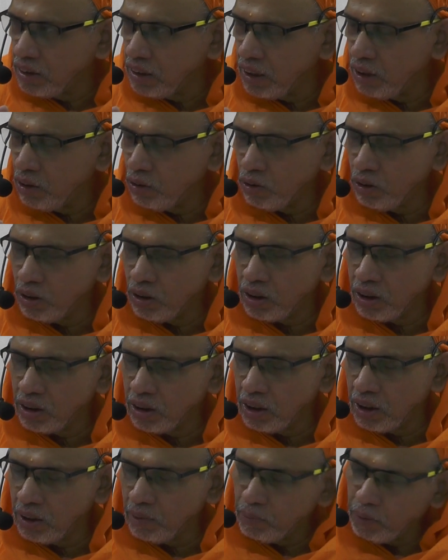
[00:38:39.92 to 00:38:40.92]
they don't.
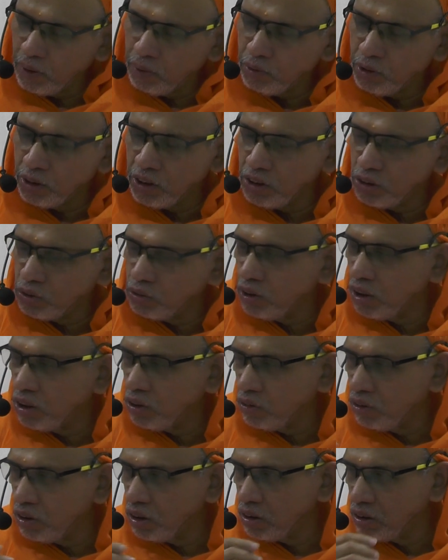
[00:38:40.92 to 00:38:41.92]
There may be this
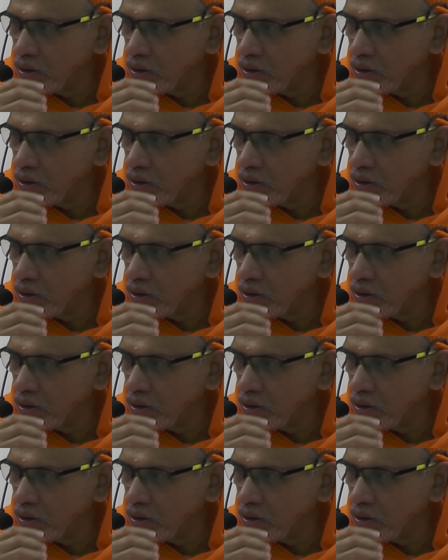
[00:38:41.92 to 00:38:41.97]
that